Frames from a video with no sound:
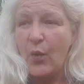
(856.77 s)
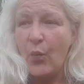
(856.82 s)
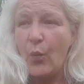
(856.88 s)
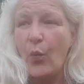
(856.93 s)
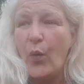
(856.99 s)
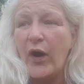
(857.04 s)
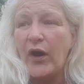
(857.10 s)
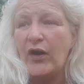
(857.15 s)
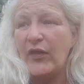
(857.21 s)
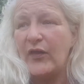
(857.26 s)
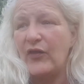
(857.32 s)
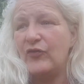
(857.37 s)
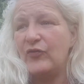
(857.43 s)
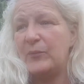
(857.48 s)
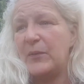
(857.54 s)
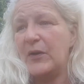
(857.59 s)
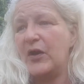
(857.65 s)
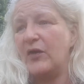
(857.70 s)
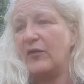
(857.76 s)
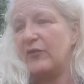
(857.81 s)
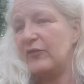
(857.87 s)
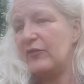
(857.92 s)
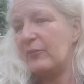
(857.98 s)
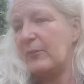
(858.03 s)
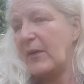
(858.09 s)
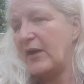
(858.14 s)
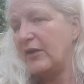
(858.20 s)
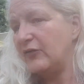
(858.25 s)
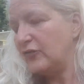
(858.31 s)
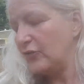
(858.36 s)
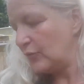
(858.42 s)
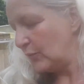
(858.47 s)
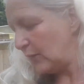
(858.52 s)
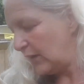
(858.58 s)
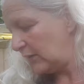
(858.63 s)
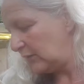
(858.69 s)
one of those plants might
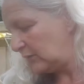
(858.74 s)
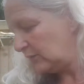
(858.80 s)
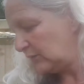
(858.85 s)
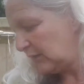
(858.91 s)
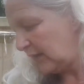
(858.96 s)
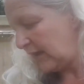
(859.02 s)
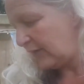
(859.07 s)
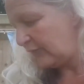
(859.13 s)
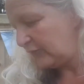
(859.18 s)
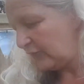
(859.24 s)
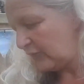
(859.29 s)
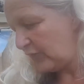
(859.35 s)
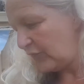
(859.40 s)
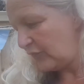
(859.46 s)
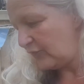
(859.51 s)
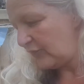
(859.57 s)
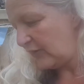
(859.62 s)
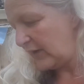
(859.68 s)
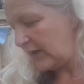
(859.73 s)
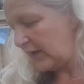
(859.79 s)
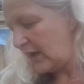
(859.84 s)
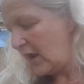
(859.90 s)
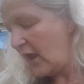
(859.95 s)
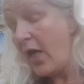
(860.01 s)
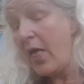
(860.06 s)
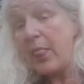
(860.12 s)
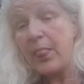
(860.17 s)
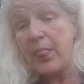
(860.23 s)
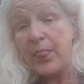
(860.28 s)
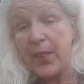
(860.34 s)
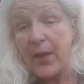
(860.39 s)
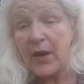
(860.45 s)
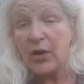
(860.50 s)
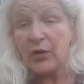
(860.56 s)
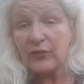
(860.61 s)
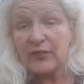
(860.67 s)
do well out of the three.
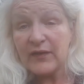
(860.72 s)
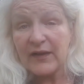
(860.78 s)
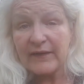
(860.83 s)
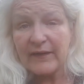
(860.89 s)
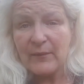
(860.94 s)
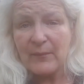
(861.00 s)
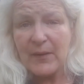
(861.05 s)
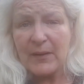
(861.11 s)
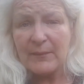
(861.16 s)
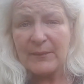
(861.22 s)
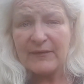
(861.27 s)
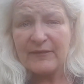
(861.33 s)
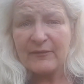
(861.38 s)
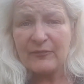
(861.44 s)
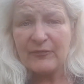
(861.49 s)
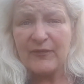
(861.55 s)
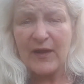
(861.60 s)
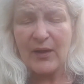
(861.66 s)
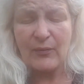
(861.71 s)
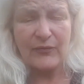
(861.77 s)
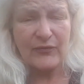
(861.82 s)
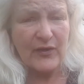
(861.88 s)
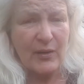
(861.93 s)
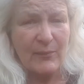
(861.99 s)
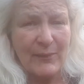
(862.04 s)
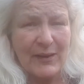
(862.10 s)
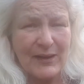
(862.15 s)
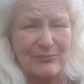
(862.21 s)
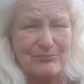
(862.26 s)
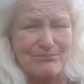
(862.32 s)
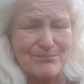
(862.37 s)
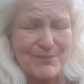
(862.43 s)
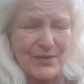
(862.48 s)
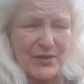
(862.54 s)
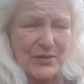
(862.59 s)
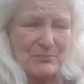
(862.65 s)
There looks like there might be some flowers
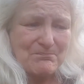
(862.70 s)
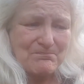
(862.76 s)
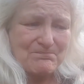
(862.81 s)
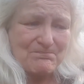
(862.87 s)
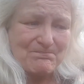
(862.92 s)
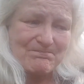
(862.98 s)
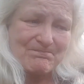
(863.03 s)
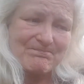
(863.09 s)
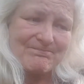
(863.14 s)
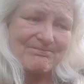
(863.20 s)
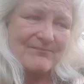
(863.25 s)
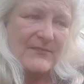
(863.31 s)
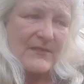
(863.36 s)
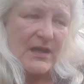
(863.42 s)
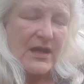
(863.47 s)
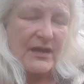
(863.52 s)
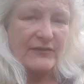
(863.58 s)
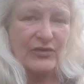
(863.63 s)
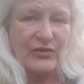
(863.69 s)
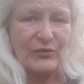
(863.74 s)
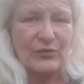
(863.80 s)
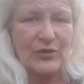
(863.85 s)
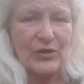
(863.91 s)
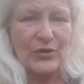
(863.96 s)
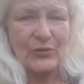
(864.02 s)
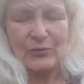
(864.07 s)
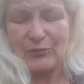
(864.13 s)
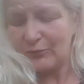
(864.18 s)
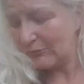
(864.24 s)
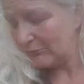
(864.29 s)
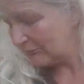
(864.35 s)
coming, but I don't know.